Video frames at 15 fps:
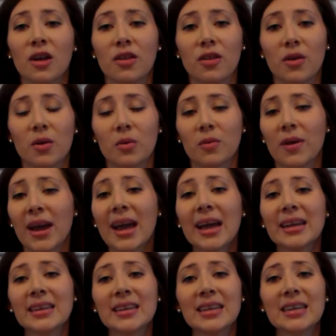The
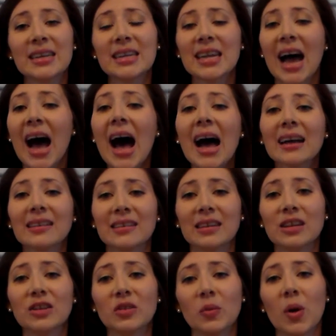rent and
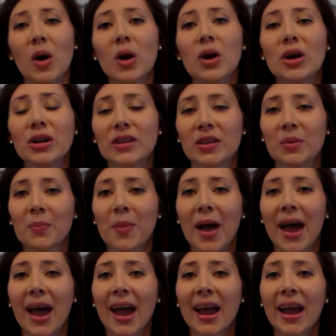taxes were to
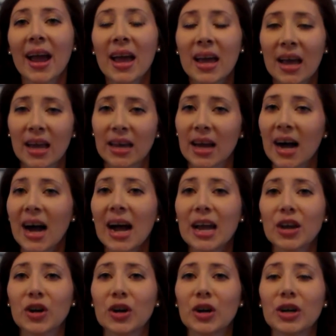pay, and
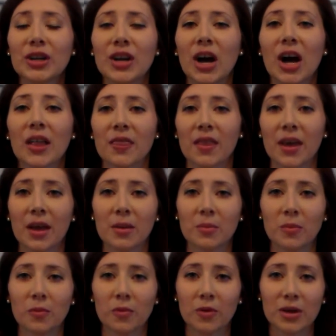I could not
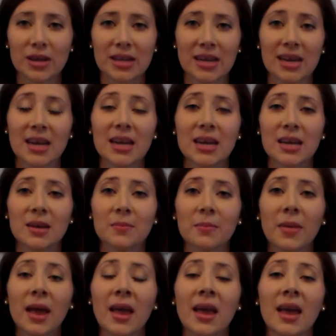them
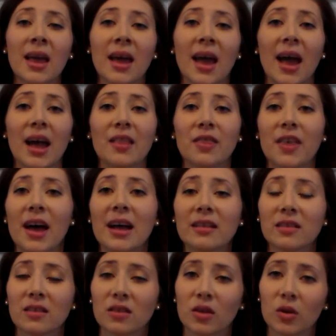redeem. And
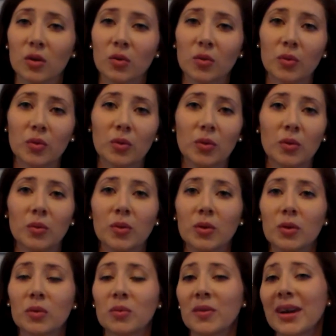that's the
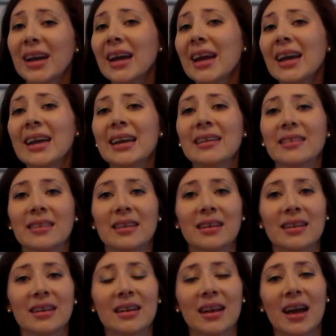cruel
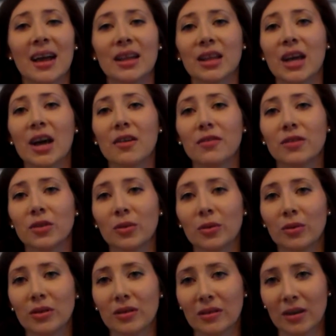reason I left
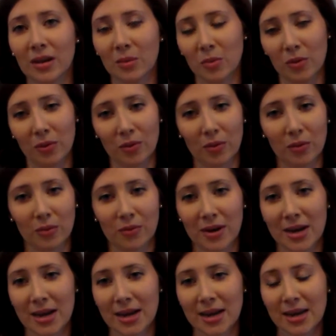old
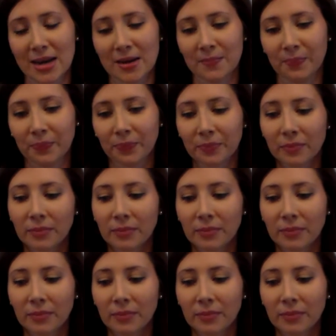Skibbereen.